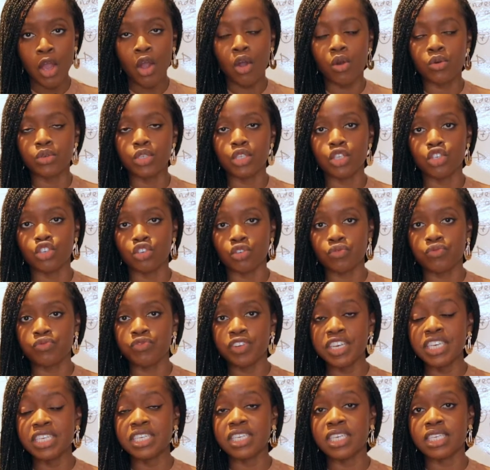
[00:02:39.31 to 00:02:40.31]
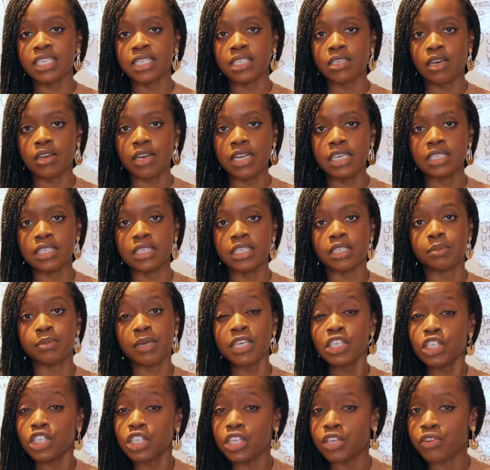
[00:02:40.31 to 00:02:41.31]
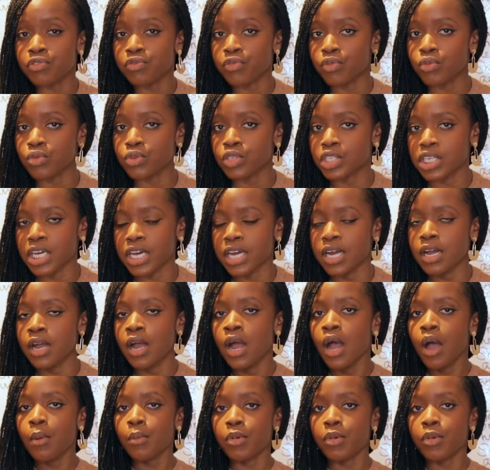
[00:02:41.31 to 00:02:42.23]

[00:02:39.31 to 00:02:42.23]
Also, John Reed, her son, is especially cruel to her,